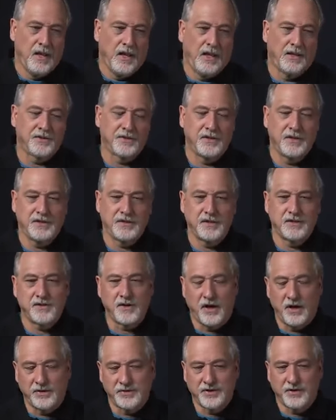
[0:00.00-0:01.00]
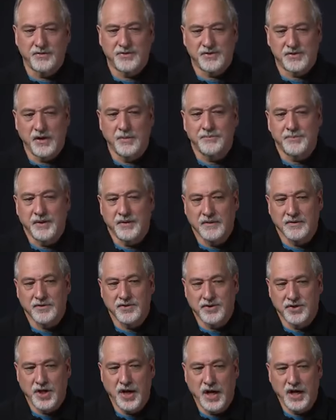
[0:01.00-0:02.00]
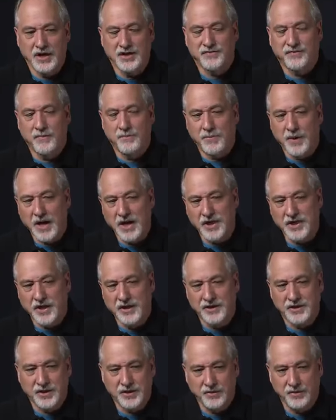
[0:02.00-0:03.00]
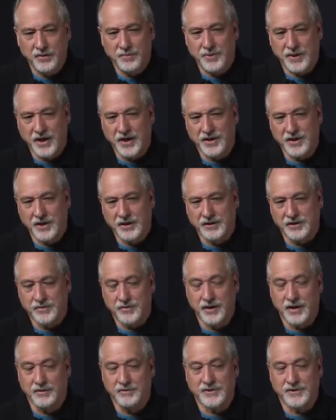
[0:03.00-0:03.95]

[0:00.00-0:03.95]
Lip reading: And so this is also something that's changed from Python 2 to Python 3.